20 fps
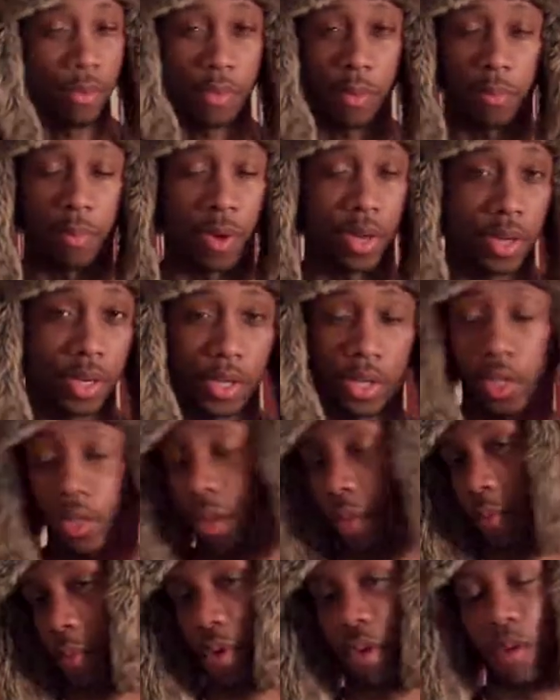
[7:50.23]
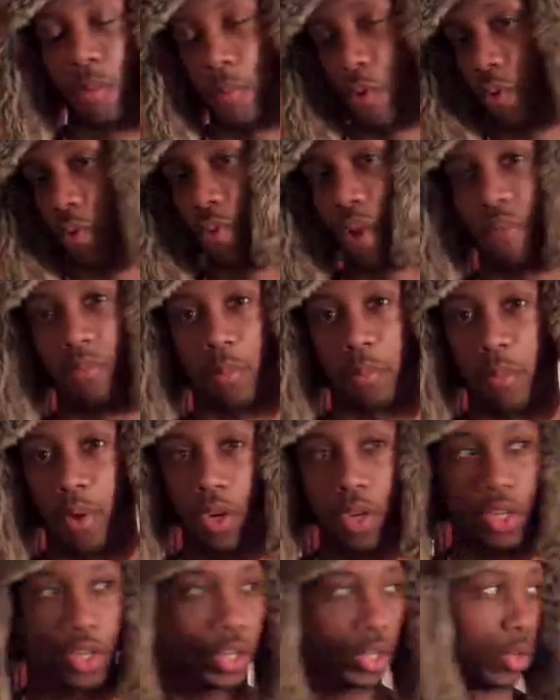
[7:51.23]
The Punisher, come on, you got the
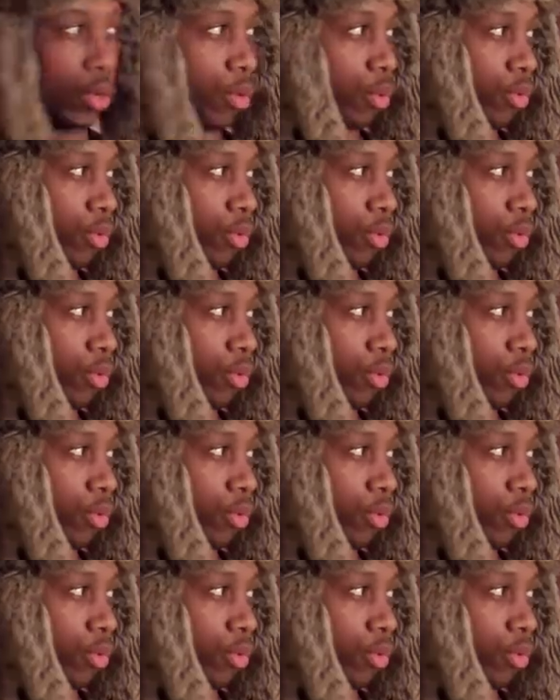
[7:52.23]
Punisher,